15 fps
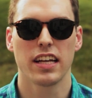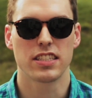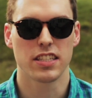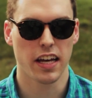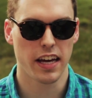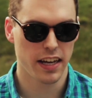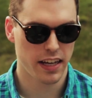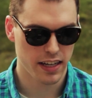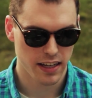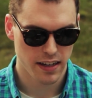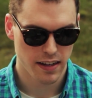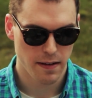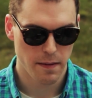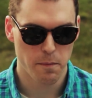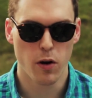It's like
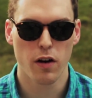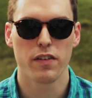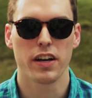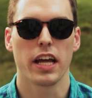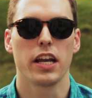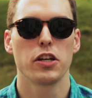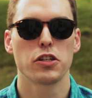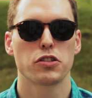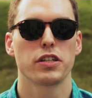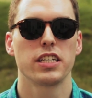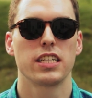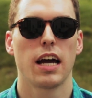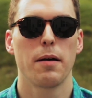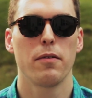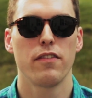more of an industry
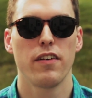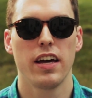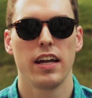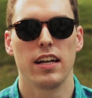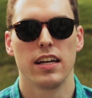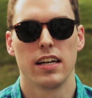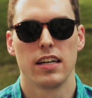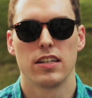type event.